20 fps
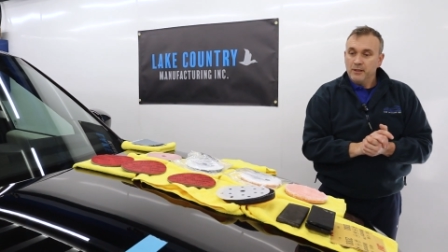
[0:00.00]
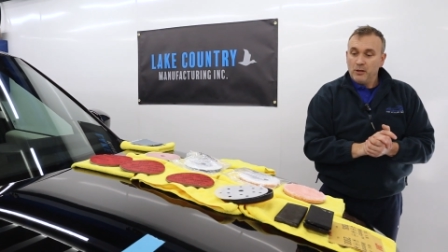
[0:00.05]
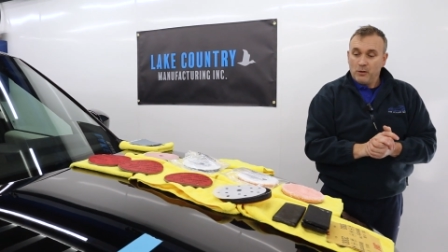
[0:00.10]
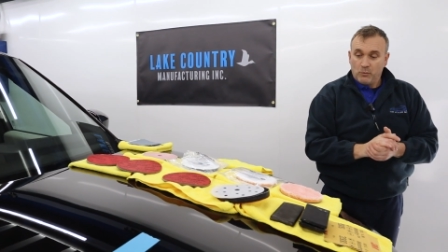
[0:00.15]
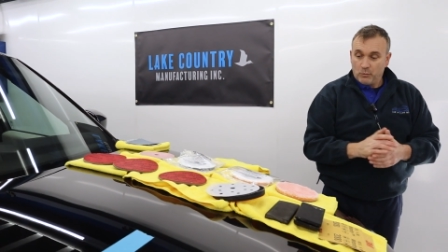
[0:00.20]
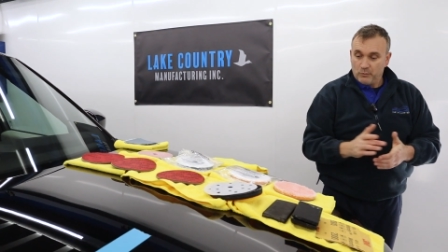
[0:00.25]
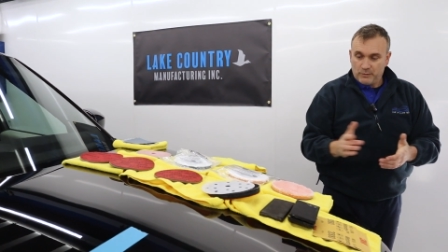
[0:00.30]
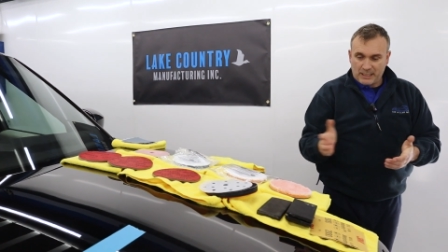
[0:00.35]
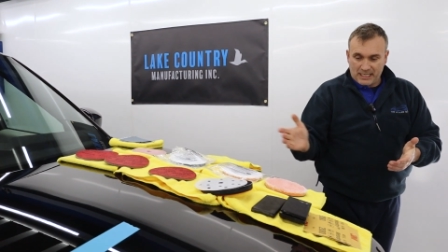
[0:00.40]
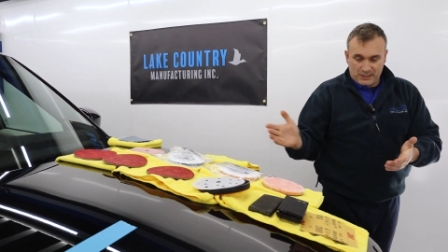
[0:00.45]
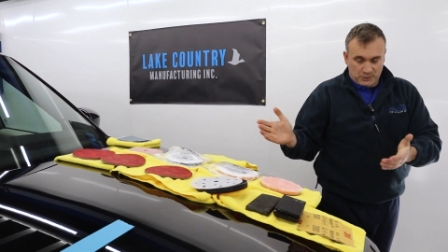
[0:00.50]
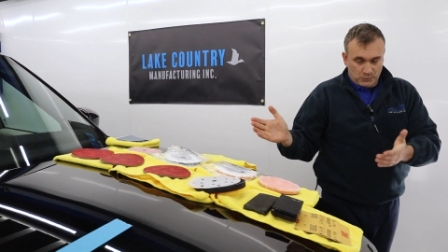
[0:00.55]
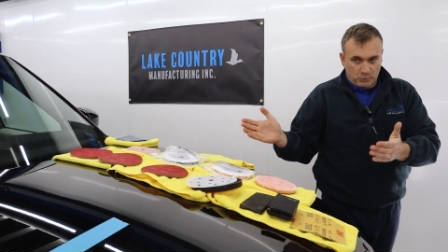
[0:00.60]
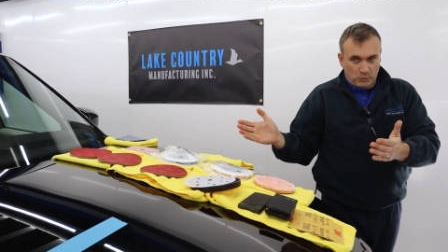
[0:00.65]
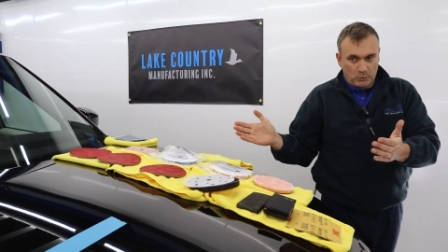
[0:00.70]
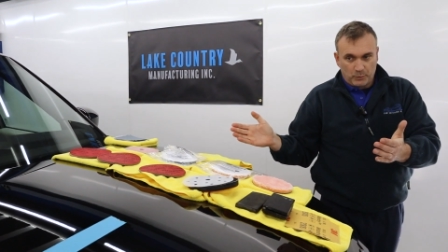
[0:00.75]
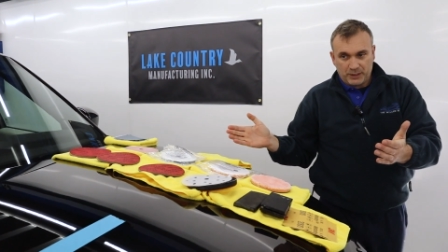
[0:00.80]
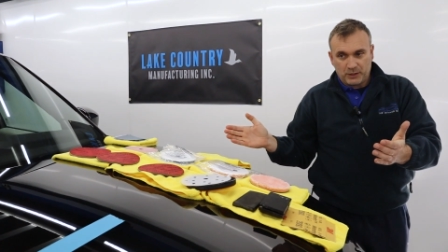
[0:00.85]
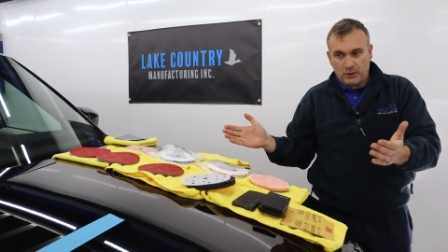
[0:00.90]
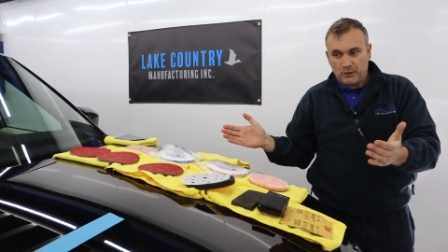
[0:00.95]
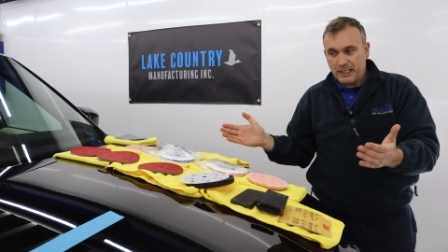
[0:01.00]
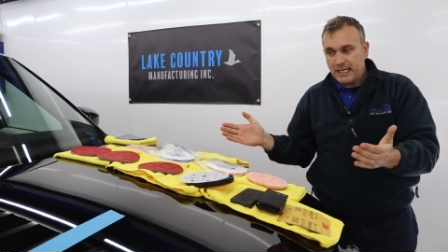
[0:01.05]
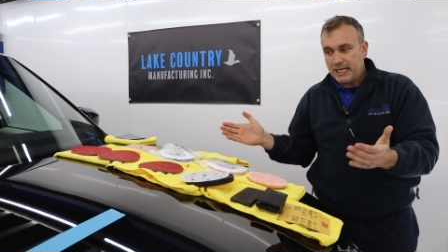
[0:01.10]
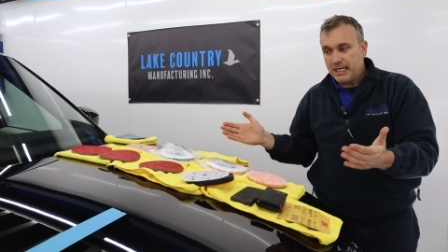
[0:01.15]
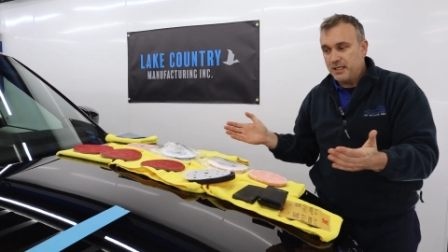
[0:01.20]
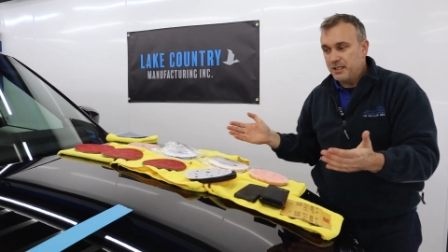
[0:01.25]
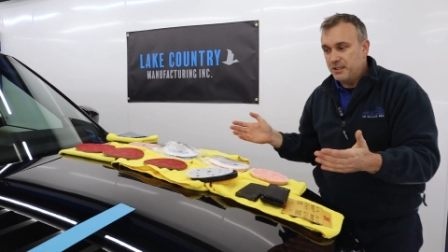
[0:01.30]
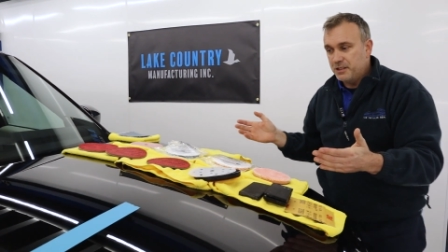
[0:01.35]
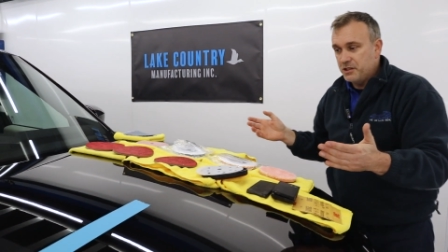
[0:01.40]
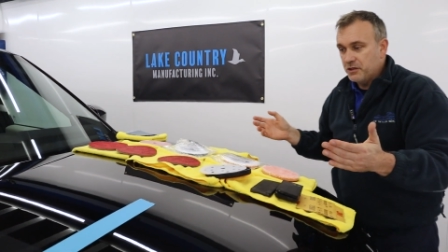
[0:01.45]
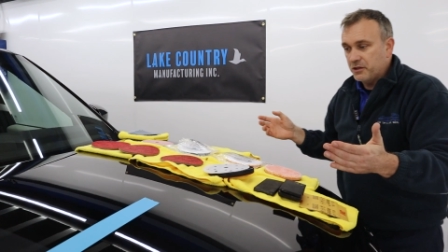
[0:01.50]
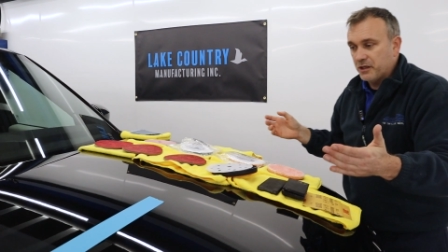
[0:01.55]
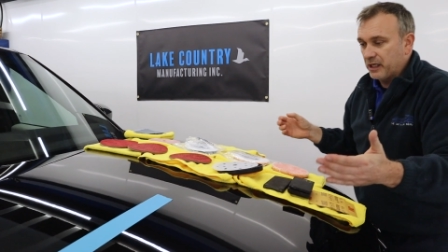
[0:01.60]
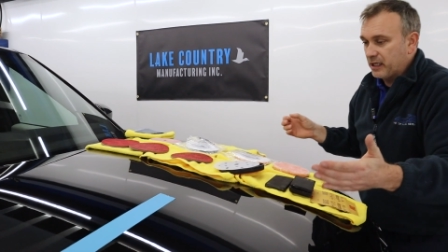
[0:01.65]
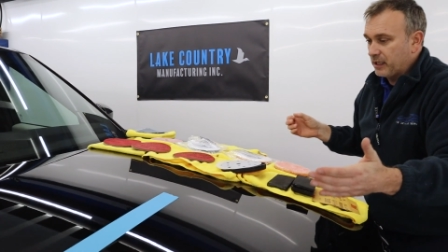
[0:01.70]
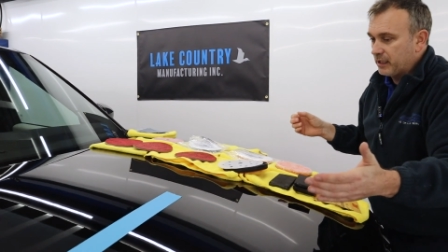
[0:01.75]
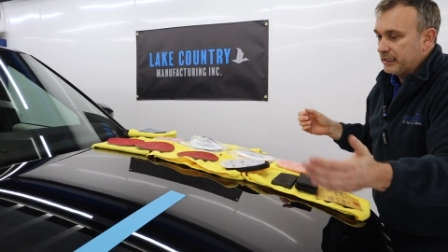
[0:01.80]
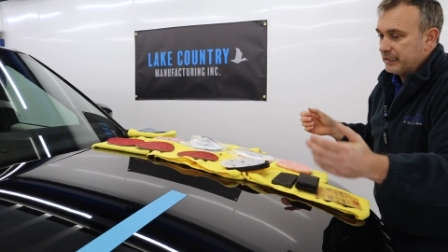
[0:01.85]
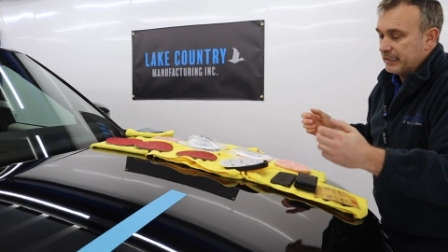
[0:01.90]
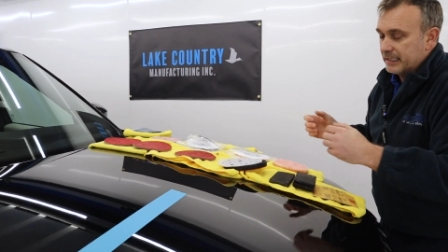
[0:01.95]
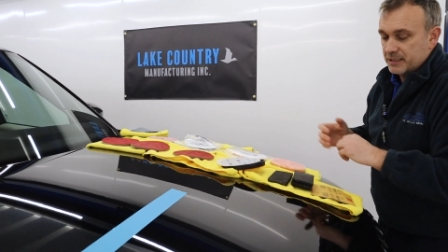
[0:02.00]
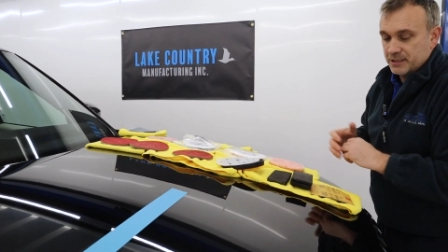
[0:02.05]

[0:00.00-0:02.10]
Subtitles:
And that's what we got here, and you can clearly